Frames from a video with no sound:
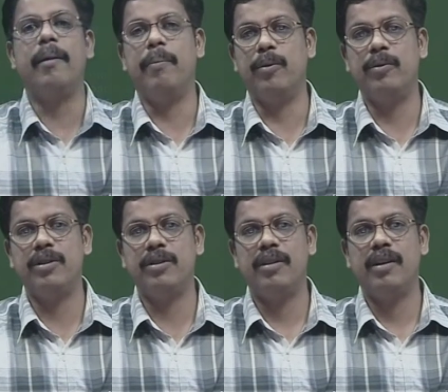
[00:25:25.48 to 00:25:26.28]

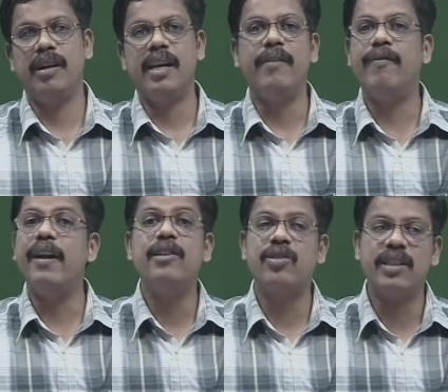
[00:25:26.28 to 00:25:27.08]
approach, he
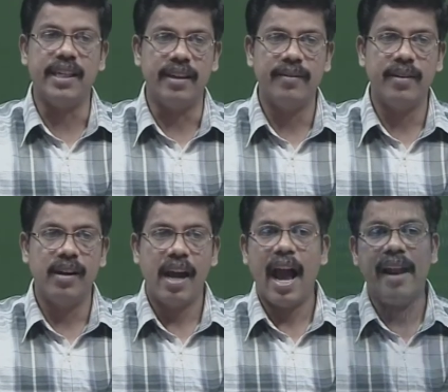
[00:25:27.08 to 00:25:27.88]
failed to see.
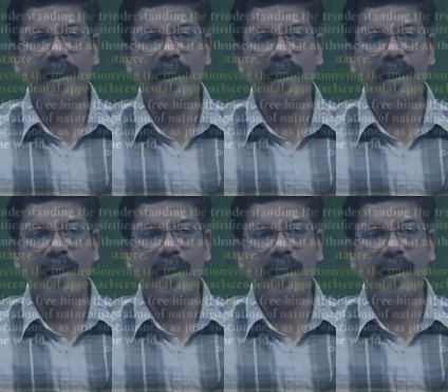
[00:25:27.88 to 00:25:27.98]
And